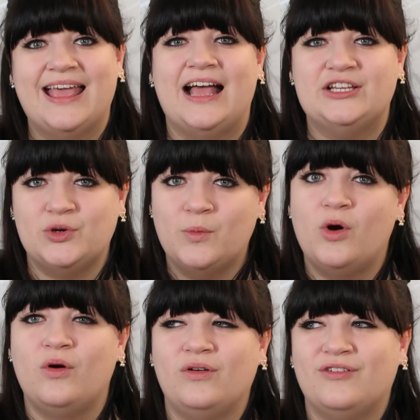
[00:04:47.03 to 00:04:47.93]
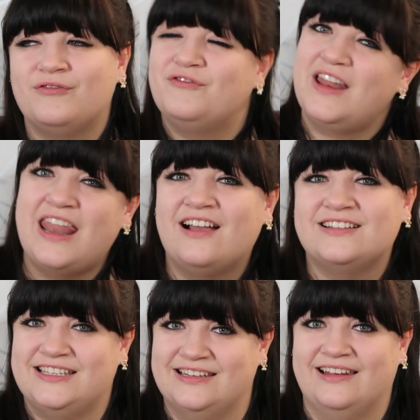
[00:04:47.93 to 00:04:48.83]
and your more
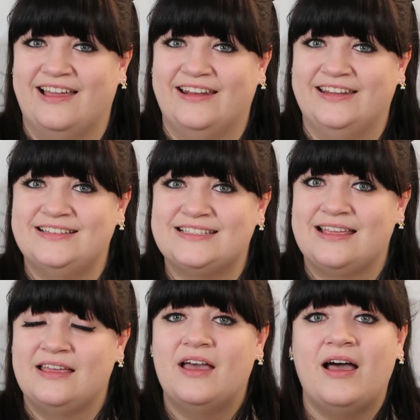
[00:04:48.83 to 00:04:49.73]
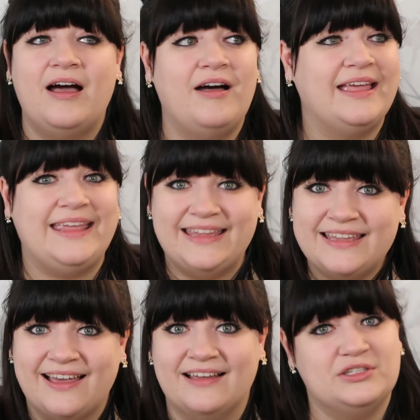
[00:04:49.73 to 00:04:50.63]
reluctant learners are
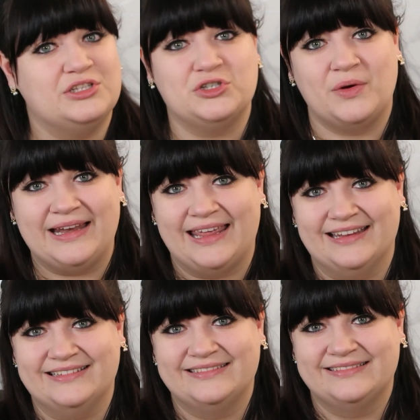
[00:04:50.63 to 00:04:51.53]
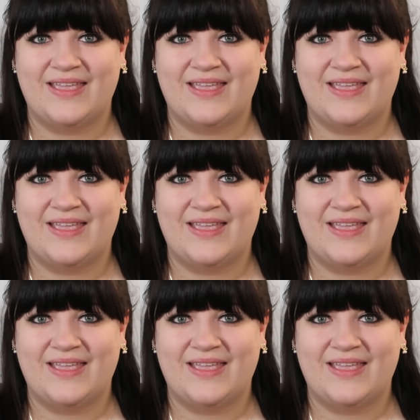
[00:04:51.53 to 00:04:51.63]
eager to join in.